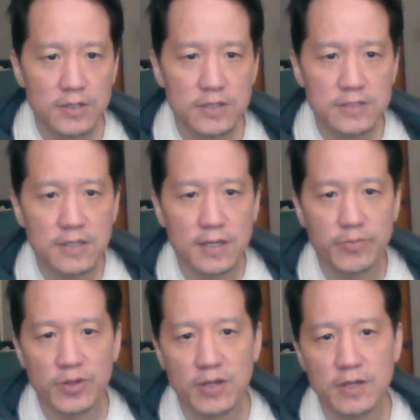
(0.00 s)
This
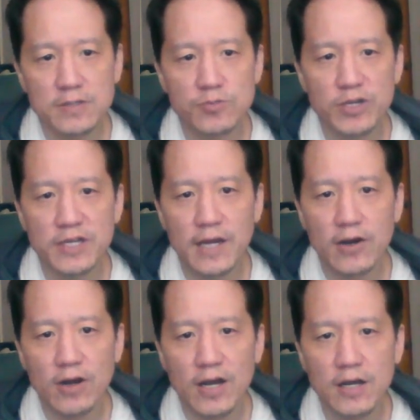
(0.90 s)
can't be 8. We
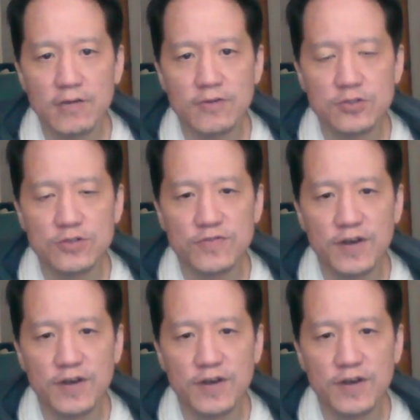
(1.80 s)
now have a 2,